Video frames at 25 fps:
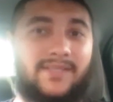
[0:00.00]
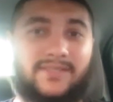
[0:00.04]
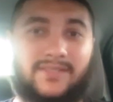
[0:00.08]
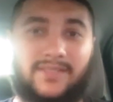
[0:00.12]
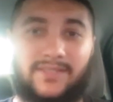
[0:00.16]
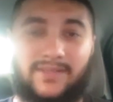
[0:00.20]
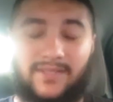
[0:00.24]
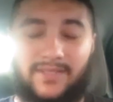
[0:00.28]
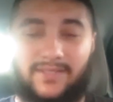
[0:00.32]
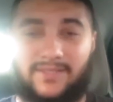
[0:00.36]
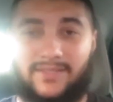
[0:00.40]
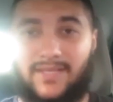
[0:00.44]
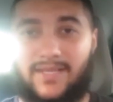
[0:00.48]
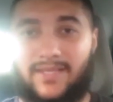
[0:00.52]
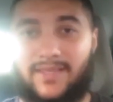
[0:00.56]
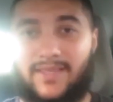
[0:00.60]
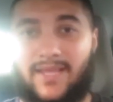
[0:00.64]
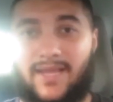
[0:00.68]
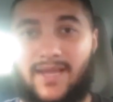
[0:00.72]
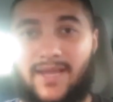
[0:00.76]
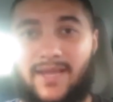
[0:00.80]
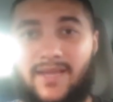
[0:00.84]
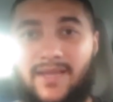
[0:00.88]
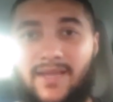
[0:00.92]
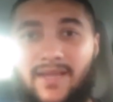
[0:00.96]
and things like
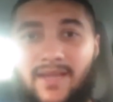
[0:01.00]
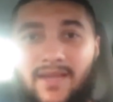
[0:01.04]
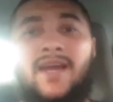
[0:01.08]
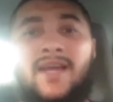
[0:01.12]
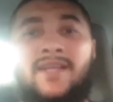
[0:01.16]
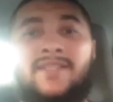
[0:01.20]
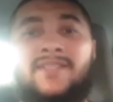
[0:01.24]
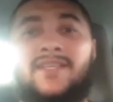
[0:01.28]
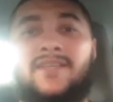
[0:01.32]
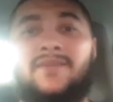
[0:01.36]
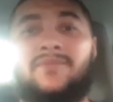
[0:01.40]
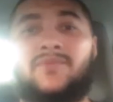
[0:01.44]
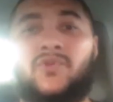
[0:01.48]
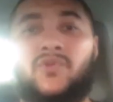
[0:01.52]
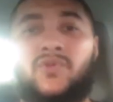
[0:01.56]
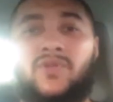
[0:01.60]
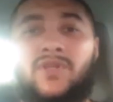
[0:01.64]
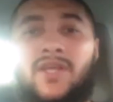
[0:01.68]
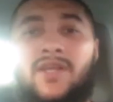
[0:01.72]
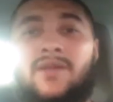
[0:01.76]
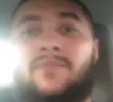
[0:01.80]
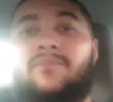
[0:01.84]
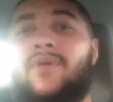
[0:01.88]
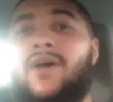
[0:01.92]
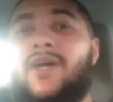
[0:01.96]
that. I take them through a
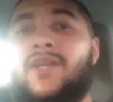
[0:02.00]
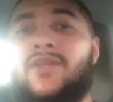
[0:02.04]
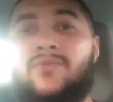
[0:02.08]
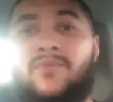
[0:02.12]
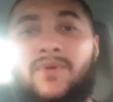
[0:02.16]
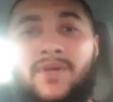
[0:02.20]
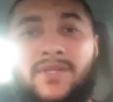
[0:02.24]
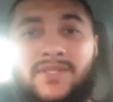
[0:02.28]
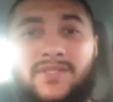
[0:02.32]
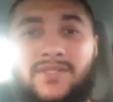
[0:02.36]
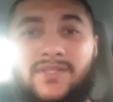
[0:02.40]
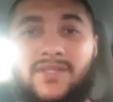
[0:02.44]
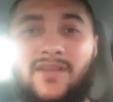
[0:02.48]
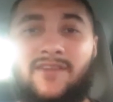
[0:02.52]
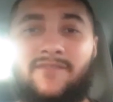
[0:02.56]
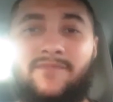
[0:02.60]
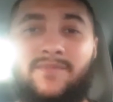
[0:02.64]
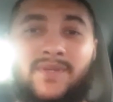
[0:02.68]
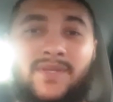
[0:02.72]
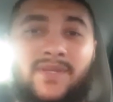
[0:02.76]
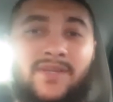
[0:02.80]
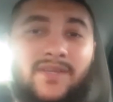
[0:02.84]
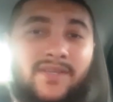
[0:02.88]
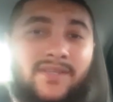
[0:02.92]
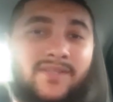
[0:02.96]
lot of body weight stuff
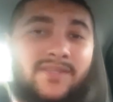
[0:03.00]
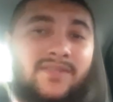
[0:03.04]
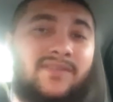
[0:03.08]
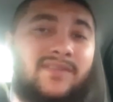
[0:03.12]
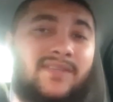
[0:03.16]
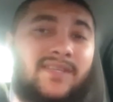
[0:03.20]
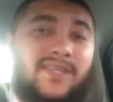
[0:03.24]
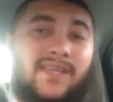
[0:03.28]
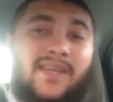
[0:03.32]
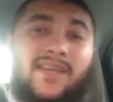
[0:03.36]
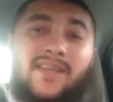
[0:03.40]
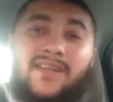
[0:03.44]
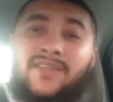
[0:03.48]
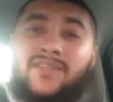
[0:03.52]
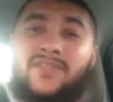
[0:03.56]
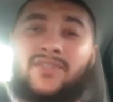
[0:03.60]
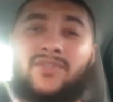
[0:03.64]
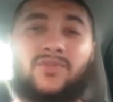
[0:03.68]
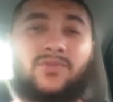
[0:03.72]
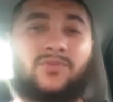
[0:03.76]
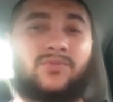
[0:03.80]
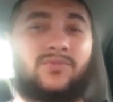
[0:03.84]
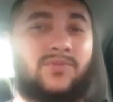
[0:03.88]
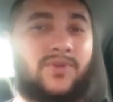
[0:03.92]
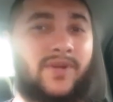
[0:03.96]
because you can get a
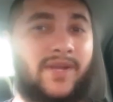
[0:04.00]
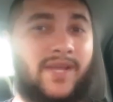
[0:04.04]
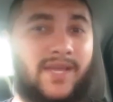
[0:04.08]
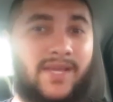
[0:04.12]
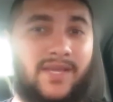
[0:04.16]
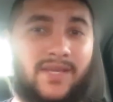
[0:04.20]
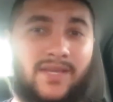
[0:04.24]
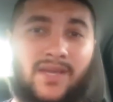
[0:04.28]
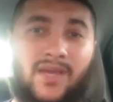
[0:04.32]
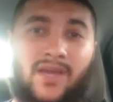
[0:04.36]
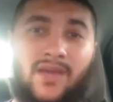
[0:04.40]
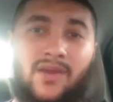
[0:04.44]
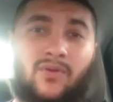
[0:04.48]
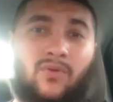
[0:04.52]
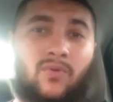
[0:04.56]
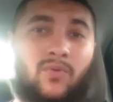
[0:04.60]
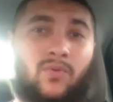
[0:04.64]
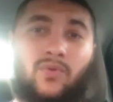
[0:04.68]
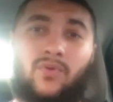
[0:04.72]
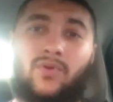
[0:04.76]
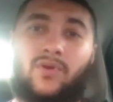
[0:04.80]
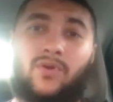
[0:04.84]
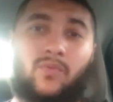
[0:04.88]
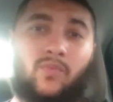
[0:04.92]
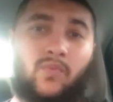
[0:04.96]
great
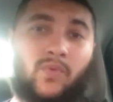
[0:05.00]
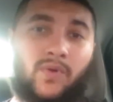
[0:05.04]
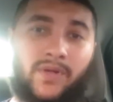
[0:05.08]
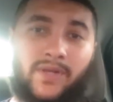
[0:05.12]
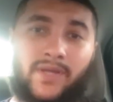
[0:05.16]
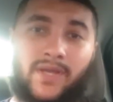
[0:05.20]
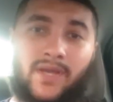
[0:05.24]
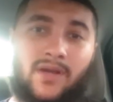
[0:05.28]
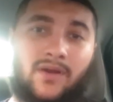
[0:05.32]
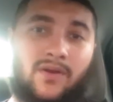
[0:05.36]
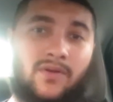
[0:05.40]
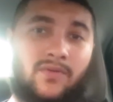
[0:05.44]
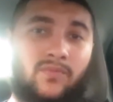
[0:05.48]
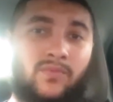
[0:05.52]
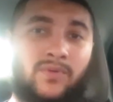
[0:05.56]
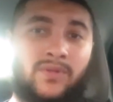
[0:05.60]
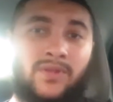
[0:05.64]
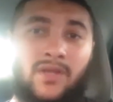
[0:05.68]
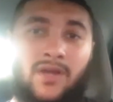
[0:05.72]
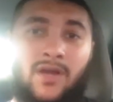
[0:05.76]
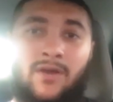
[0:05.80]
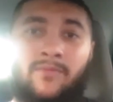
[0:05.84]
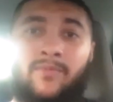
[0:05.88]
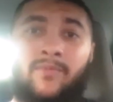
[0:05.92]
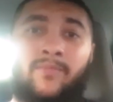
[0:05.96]
core workout with
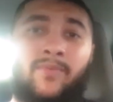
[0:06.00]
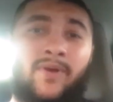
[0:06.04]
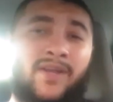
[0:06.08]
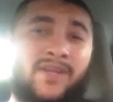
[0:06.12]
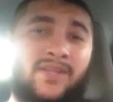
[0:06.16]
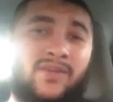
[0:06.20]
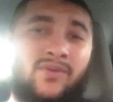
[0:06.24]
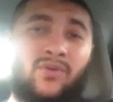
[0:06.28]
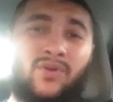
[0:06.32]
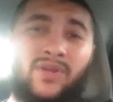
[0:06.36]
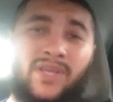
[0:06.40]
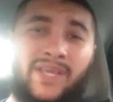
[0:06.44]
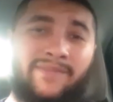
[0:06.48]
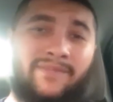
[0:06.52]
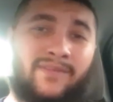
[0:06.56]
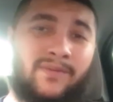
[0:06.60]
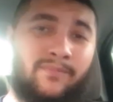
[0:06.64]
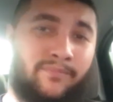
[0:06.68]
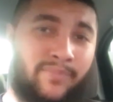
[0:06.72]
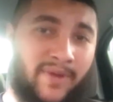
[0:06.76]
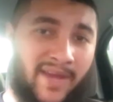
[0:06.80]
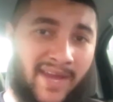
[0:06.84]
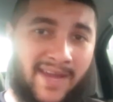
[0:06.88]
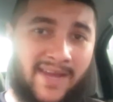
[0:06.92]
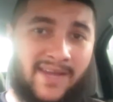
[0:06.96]
the upper body, or even
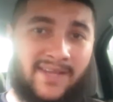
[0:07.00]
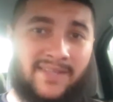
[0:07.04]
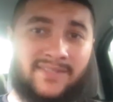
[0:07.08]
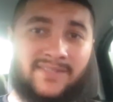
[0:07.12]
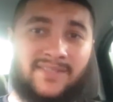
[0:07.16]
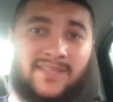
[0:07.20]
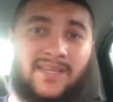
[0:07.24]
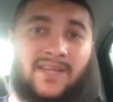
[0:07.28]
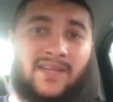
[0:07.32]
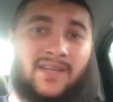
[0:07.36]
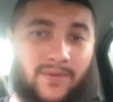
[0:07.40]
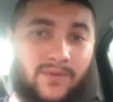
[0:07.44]
bands.